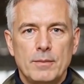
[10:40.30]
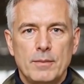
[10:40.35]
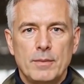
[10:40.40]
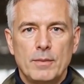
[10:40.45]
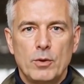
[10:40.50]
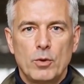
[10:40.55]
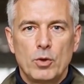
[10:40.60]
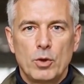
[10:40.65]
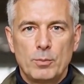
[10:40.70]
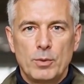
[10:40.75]

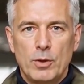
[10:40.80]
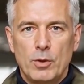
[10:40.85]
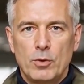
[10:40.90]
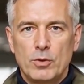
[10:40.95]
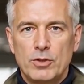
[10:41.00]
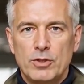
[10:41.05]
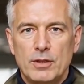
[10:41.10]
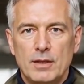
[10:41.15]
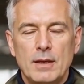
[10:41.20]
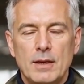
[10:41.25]

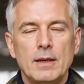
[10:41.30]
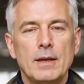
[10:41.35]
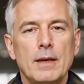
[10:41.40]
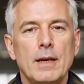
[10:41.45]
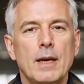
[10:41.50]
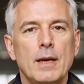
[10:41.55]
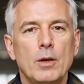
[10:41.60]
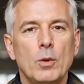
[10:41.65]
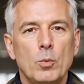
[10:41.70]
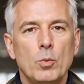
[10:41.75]
criminals,
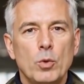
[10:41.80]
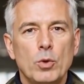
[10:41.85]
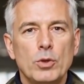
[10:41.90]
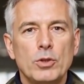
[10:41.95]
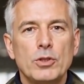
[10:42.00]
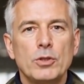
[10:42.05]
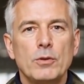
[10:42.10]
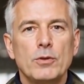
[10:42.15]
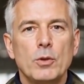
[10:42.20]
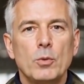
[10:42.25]
and the
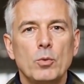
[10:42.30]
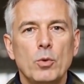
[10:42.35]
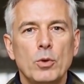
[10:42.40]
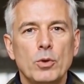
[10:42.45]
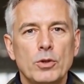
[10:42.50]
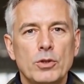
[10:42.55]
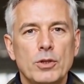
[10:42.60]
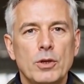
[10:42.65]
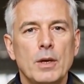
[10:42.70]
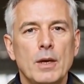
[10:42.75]
worst of the
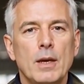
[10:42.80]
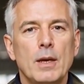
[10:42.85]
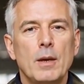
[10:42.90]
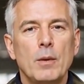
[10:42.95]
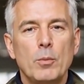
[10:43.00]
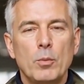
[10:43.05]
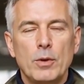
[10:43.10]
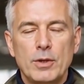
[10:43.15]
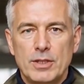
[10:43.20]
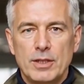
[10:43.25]
worst
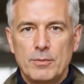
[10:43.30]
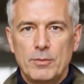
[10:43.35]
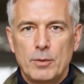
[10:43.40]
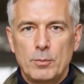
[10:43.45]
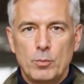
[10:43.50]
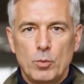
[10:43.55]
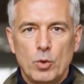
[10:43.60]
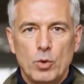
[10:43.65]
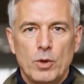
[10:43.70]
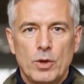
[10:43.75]
was even
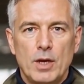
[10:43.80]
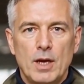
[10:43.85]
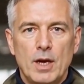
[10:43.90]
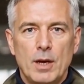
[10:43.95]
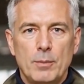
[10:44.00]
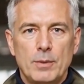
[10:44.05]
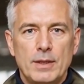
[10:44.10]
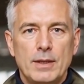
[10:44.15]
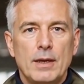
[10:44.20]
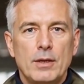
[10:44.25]
more
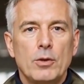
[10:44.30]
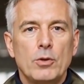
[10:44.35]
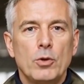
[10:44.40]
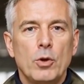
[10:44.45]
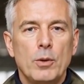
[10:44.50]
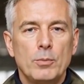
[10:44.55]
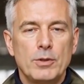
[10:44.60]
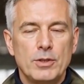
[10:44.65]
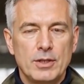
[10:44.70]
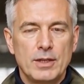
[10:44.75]
common than
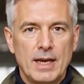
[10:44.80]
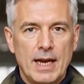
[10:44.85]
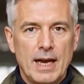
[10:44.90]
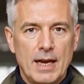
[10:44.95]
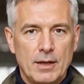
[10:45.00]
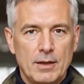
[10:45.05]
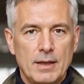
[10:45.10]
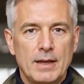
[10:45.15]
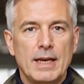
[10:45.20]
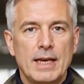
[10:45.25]
Trump's
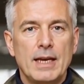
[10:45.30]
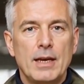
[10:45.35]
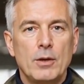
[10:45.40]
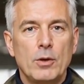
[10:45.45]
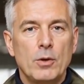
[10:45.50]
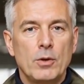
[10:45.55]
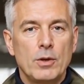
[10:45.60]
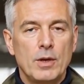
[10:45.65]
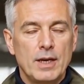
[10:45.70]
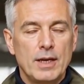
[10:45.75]
latter
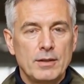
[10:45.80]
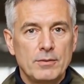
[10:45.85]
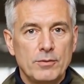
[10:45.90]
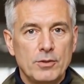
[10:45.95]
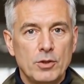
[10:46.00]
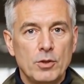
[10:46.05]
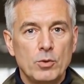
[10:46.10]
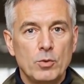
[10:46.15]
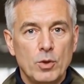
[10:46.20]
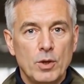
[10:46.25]
Hitler-like
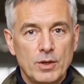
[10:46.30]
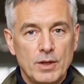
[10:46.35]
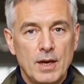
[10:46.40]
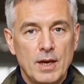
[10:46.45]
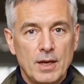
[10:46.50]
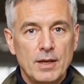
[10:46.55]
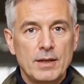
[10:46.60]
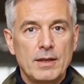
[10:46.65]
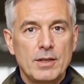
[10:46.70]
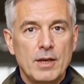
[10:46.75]
view on
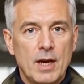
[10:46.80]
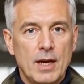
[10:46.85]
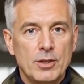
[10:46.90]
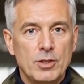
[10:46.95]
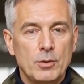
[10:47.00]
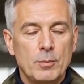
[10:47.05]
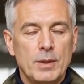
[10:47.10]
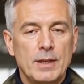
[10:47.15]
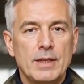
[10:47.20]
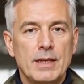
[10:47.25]

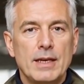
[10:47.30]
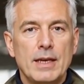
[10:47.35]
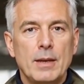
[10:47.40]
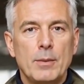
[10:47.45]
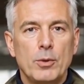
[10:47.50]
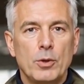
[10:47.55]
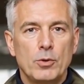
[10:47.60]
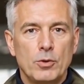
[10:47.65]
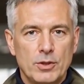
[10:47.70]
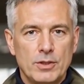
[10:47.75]
undocumented
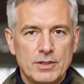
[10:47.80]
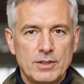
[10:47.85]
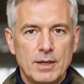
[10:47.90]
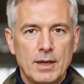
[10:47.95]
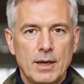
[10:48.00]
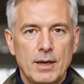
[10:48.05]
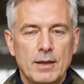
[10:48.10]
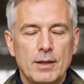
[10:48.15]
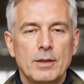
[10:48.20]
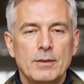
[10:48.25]
immigrants
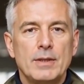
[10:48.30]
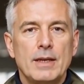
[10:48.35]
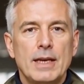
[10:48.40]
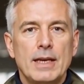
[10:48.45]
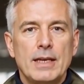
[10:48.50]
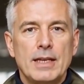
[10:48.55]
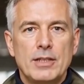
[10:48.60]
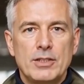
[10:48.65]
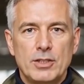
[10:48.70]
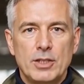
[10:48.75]
living
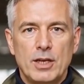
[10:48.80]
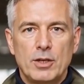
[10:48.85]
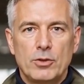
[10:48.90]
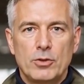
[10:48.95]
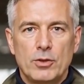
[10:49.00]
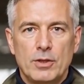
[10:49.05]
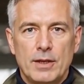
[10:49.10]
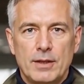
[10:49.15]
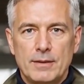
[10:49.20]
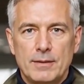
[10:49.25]
in his country.